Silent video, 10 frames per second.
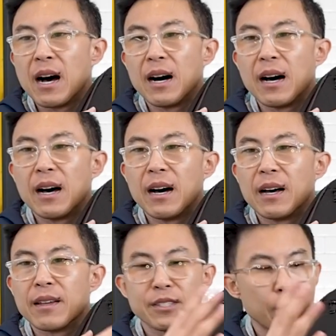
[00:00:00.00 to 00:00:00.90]

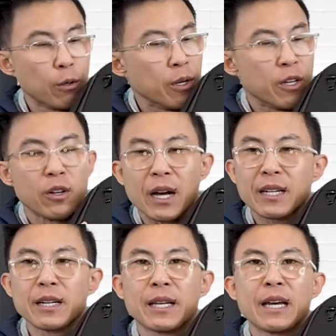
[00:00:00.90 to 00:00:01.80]
Uh, so you're not
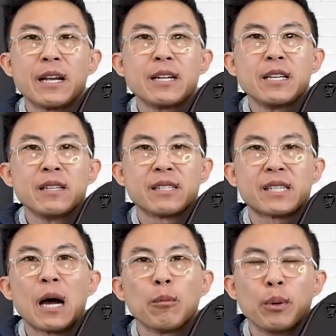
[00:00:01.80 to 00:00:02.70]
gonna get any
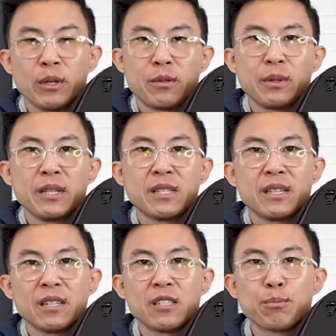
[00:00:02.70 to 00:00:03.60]
style points with this
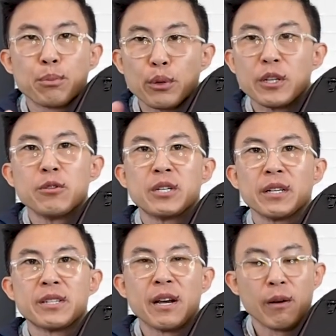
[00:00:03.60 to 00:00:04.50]
thing. It's pretty
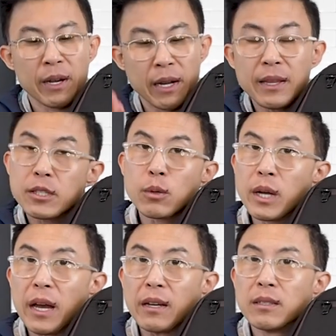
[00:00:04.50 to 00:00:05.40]
utilitarian, and that's
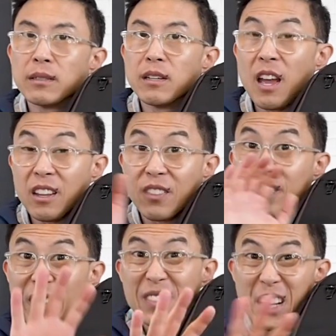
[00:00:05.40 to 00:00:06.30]
okay. It's
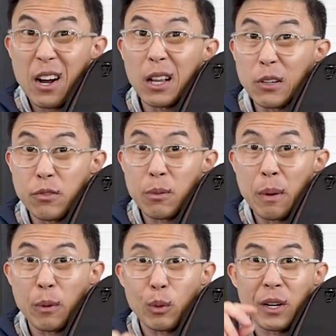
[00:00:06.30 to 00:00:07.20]
fifty dollars,
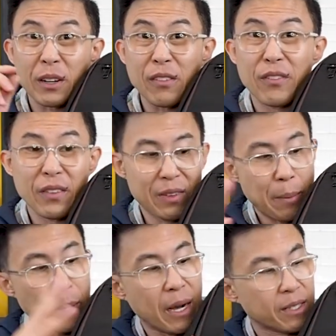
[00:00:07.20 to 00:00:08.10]
remember, we're talking fifty
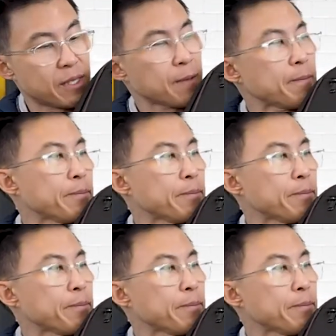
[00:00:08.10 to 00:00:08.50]
bucks.